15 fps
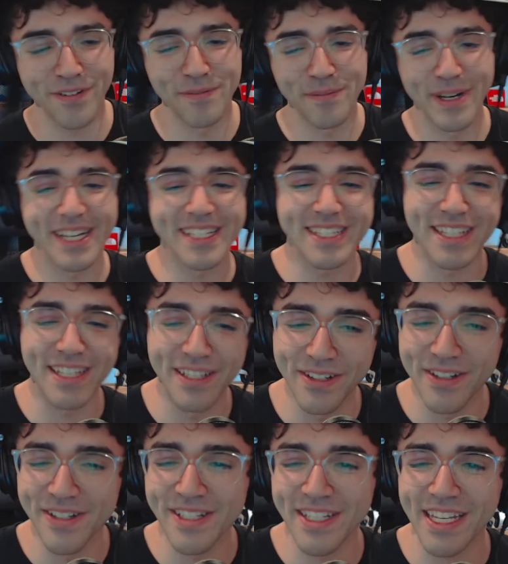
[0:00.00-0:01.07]
my
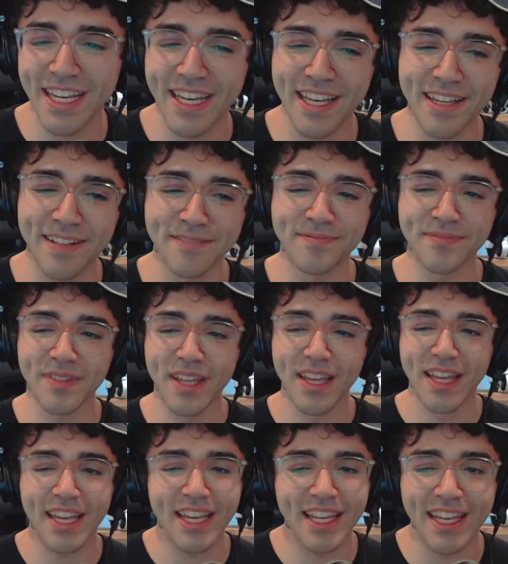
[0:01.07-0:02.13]
sandals and
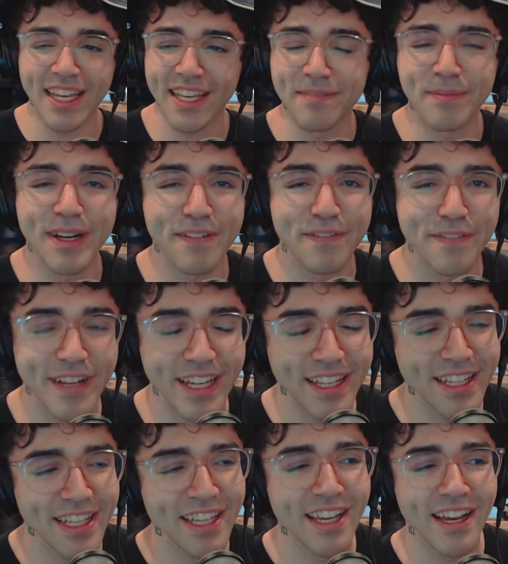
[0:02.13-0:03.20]
it hit my
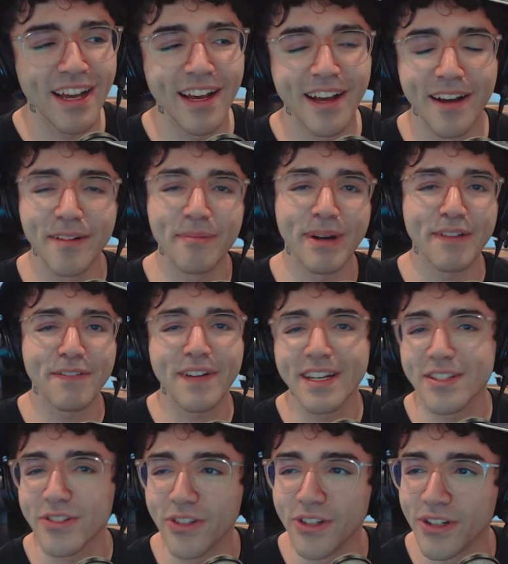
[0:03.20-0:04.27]
fan. My fan
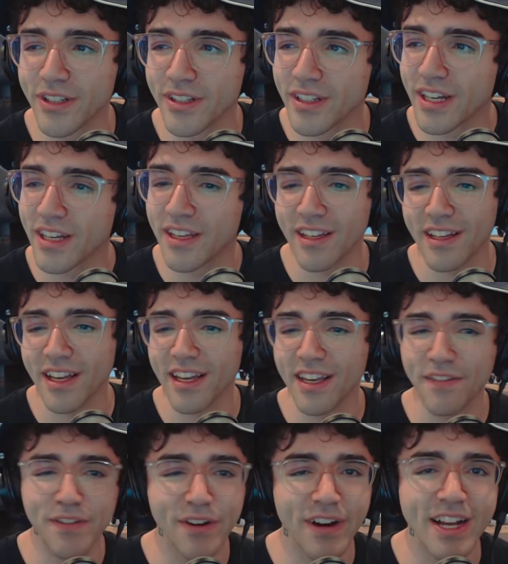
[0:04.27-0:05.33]
is good.
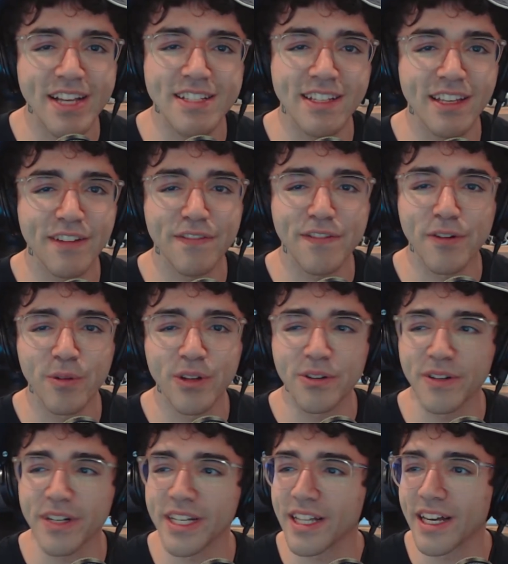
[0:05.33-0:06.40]
If you're
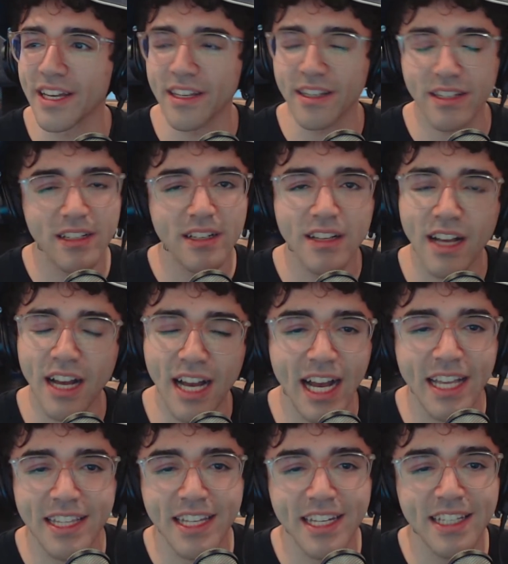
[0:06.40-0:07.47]
wondering, like
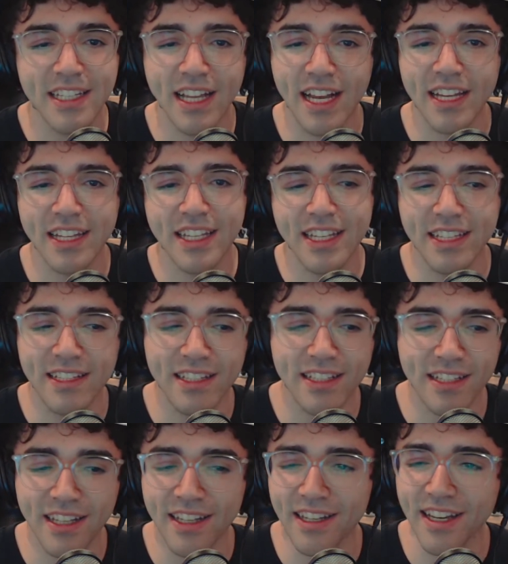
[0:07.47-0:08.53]
I didn't
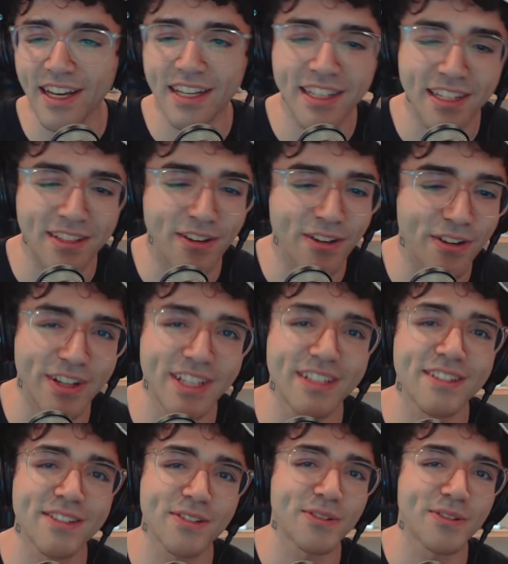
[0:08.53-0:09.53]
hurt it, so